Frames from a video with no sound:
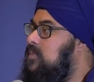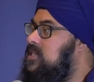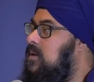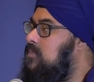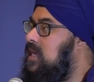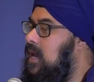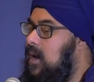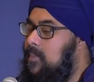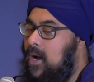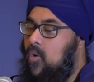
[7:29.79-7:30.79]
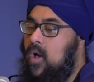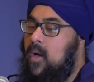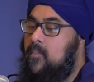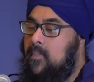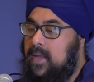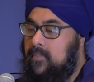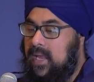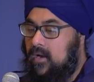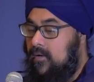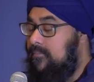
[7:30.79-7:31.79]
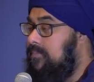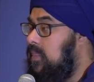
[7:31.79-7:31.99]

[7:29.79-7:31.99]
me something about my maker.